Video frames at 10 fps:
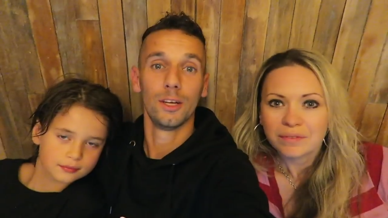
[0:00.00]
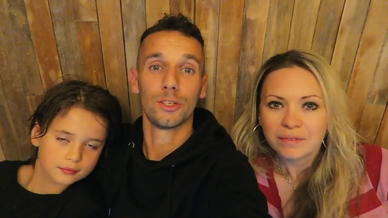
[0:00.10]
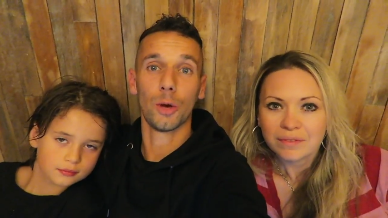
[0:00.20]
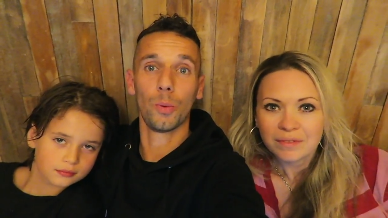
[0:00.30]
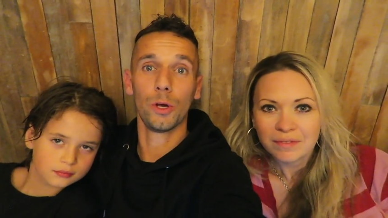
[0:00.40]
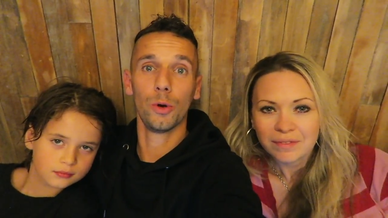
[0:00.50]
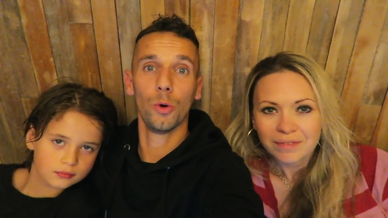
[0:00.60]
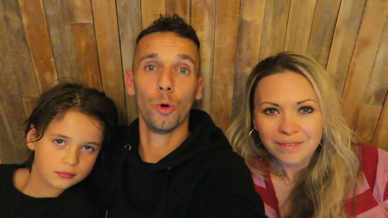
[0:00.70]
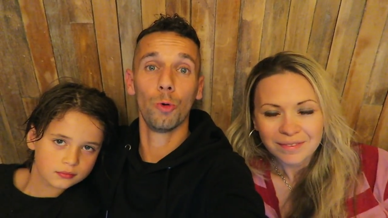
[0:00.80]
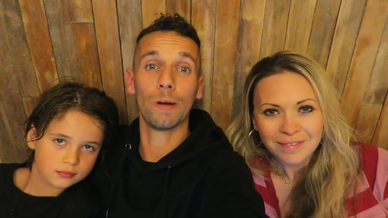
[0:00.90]
Speaker 1: So we're
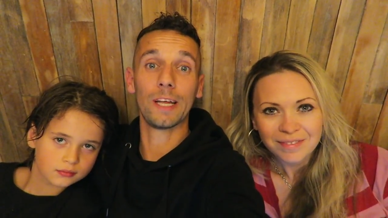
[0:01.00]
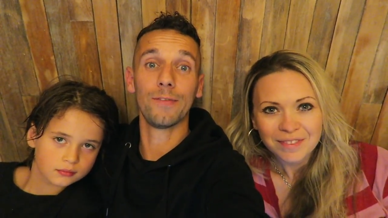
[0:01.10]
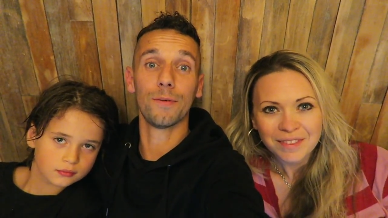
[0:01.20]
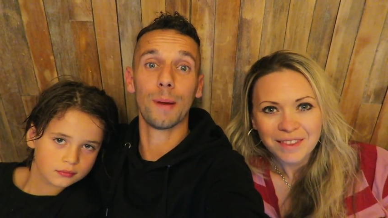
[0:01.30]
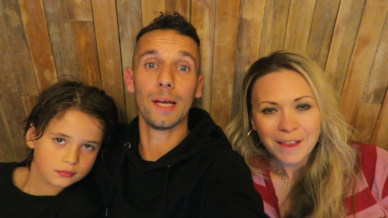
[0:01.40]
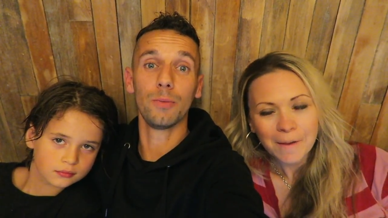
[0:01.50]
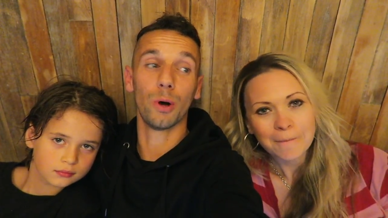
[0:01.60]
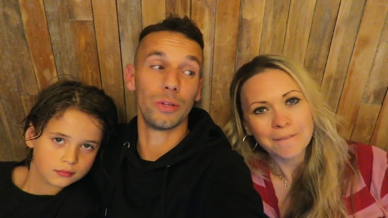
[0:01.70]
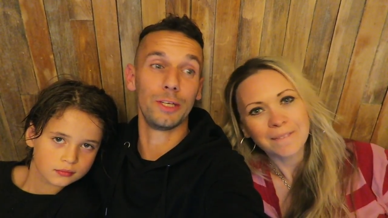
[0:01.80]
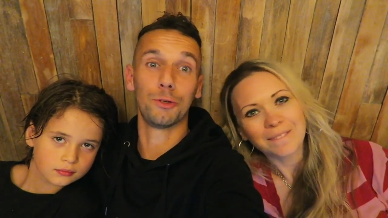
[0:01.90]
all ready for bed.
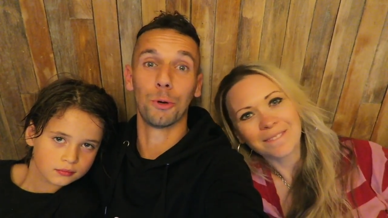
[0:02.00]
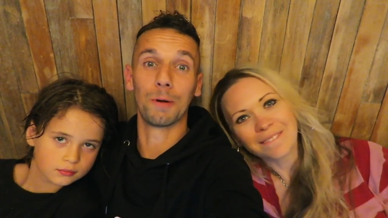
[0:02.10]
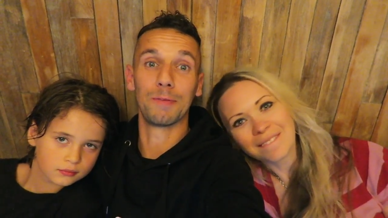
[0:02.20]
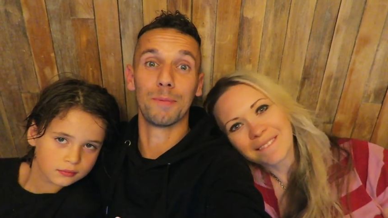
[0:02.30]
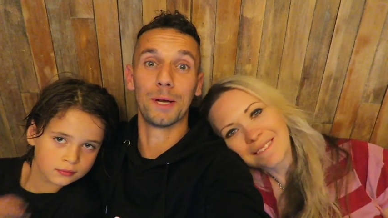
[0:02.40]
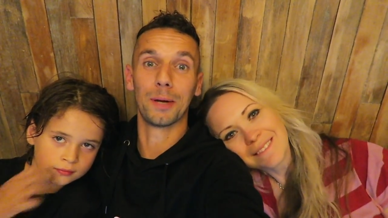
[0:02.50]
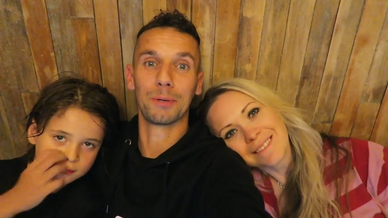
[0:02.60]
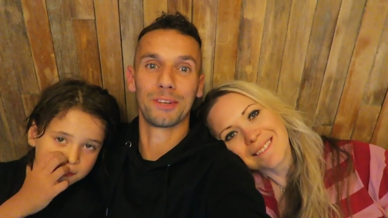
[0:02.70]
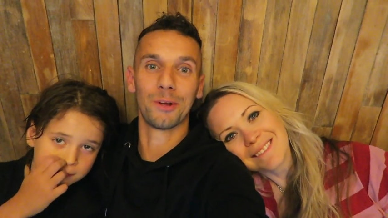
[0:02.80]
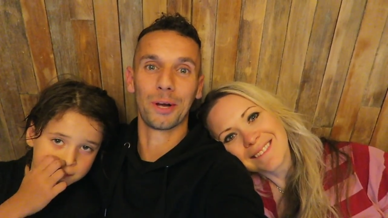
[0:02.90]
Well, these two are ready for bed. I'm
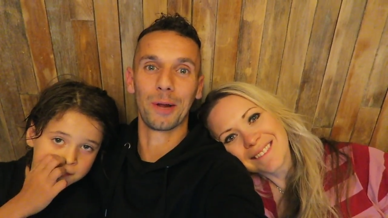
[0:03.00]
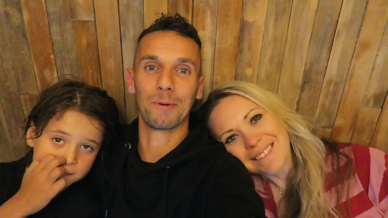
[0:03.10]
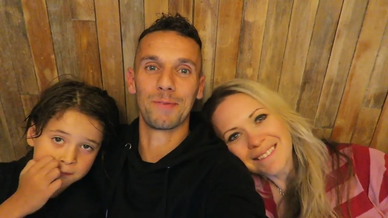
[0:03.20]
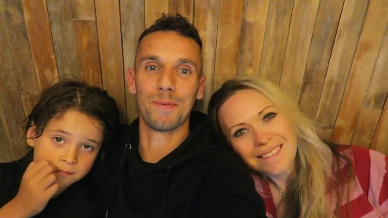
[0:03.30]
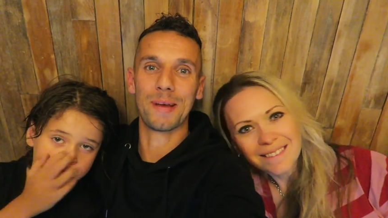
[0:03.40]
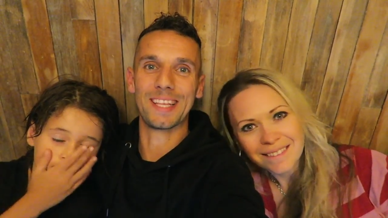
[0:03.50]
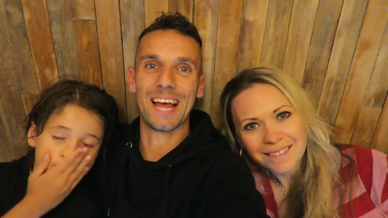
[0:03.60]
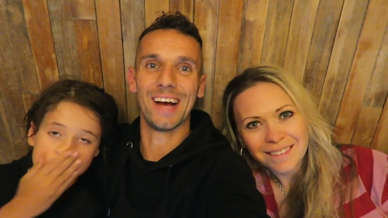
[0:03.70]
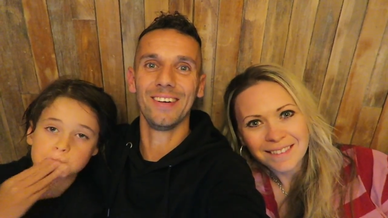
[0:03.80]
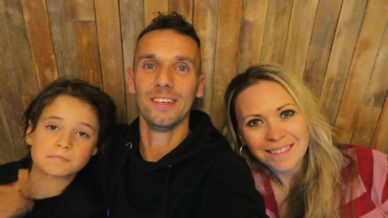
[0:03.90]
gonna start getting ready for bed
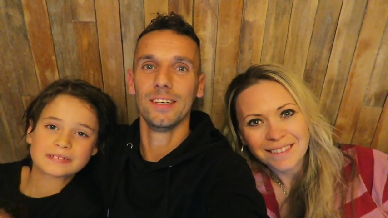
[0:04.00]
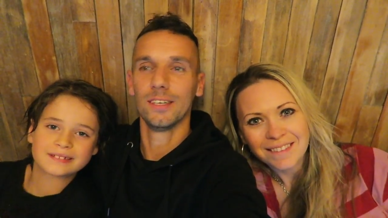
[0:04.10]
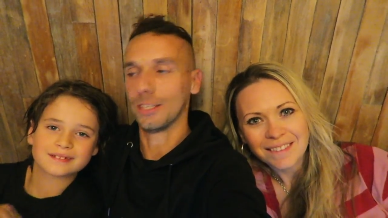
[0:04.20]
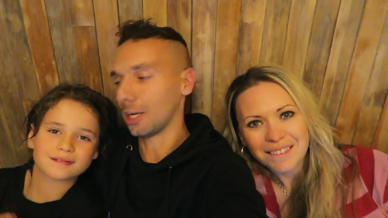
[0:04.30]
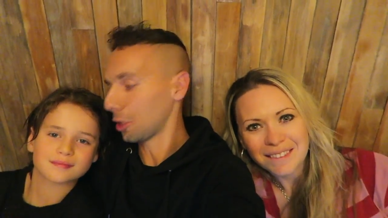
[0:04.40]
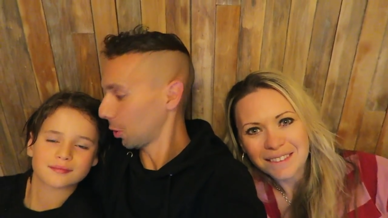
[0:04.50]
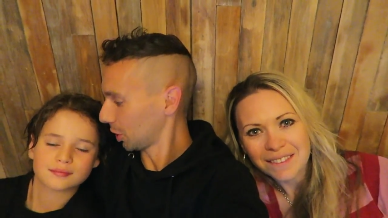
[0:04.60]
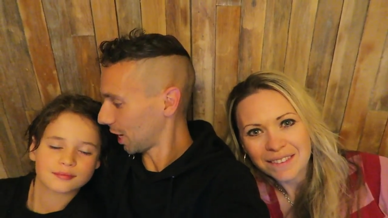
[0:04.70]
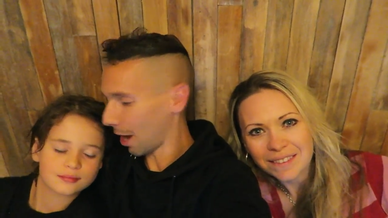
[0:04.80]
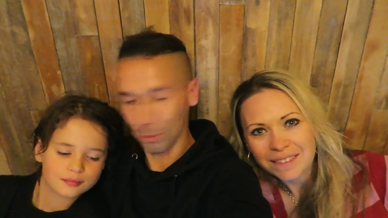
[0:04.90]
now. And a
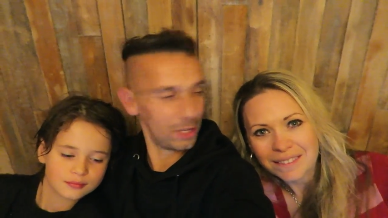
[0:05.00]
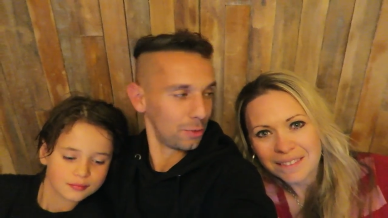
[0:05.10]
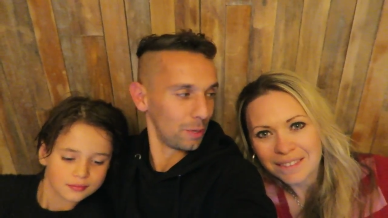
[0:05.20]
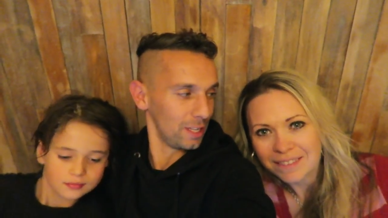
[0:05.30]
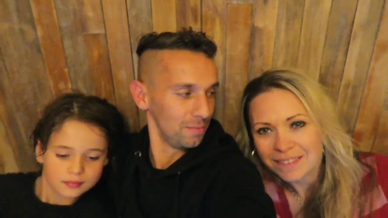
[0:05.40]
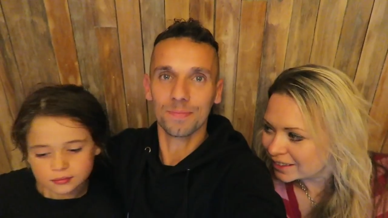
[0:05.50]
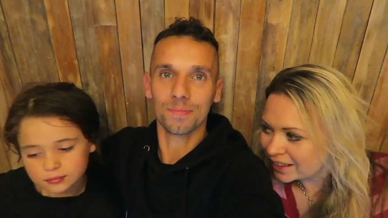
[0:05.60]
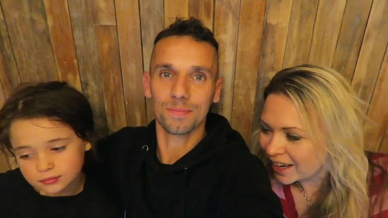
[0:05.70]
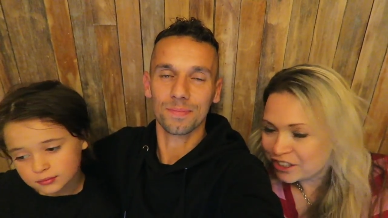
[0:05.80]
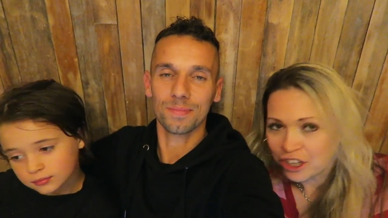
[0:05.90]
nice shower, did we?
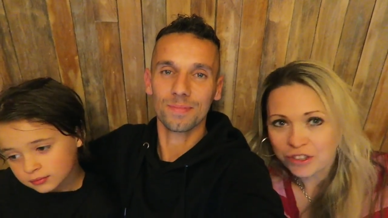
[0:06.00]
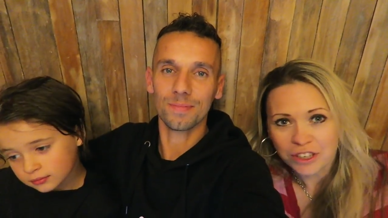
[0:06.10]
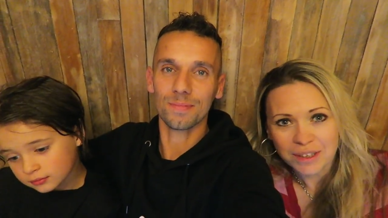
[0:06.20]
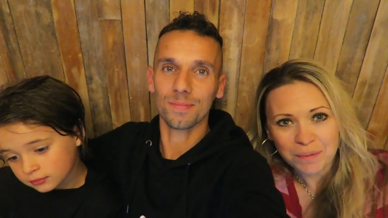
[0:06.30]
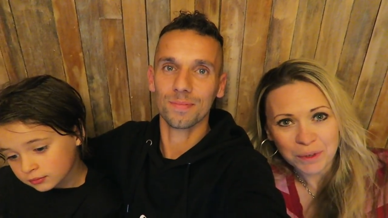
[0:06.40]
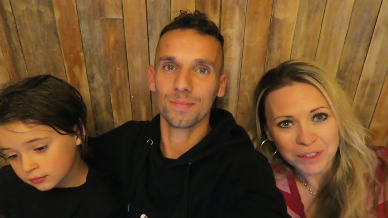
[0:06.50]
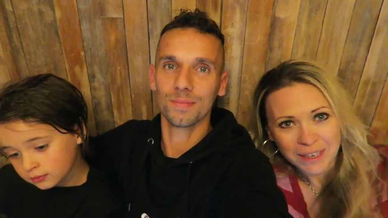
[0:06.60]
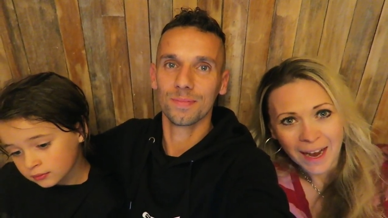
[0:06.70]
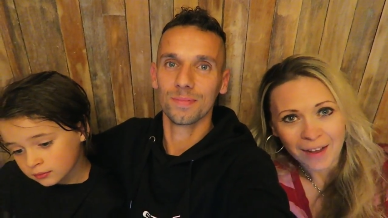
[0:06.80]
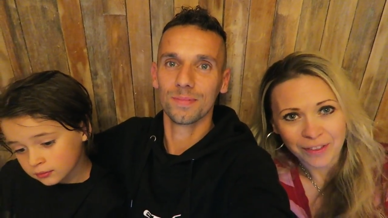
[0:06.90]
Speaker 2: Yeah, Jojo didn't want
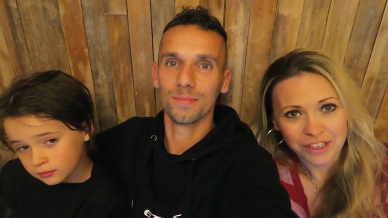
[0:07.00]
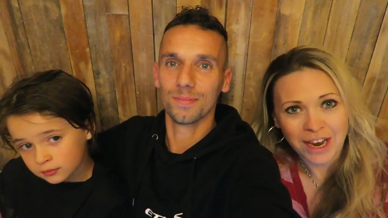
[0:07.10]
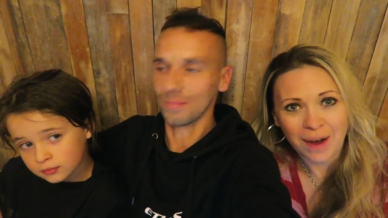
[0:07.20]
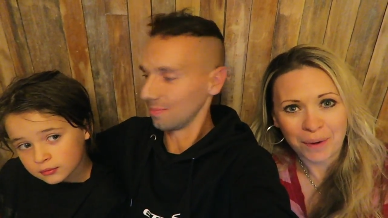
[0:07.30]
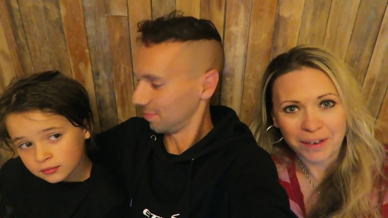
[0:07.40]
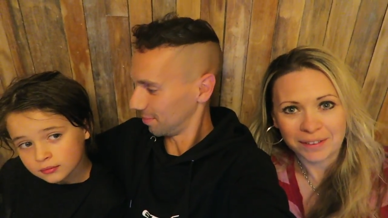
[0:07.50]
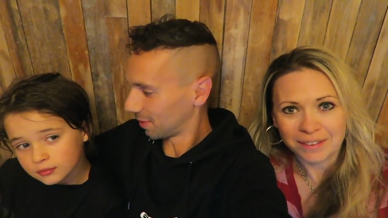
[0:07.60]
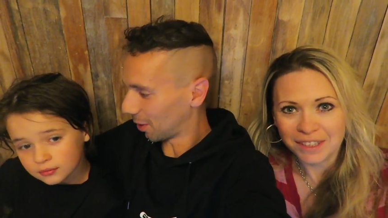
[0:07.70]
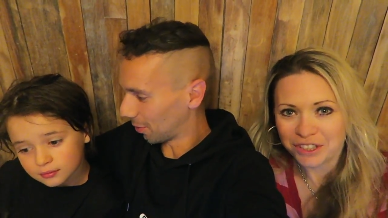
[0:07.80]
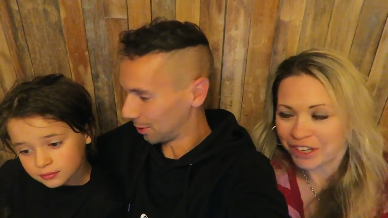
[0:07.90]
to get out the shower,
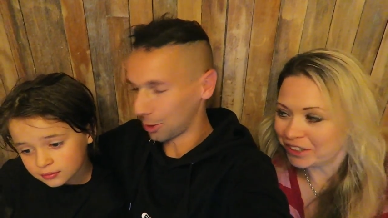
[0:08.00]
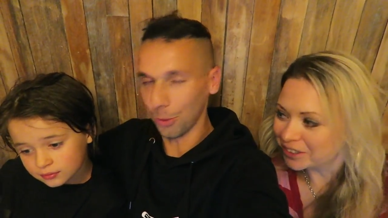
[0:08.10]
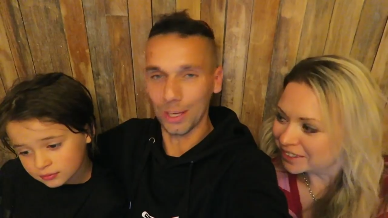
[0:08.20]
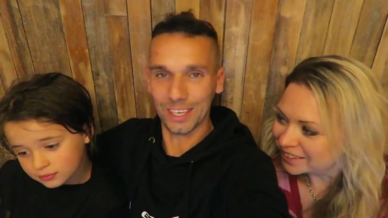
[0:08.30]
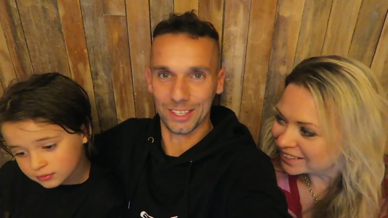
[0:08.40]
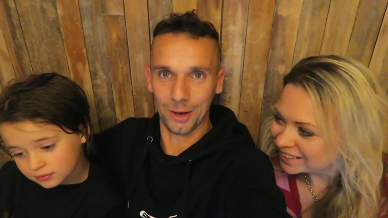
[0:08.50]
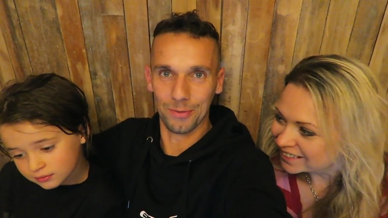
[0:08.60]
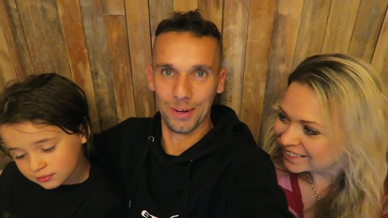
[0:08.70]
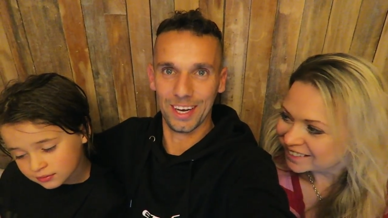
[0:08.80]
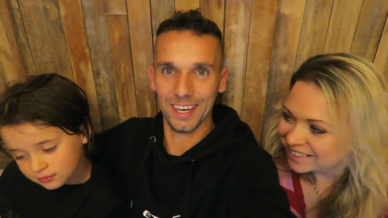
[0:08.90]
did you? Enjoying
Speaker 1: yourself, were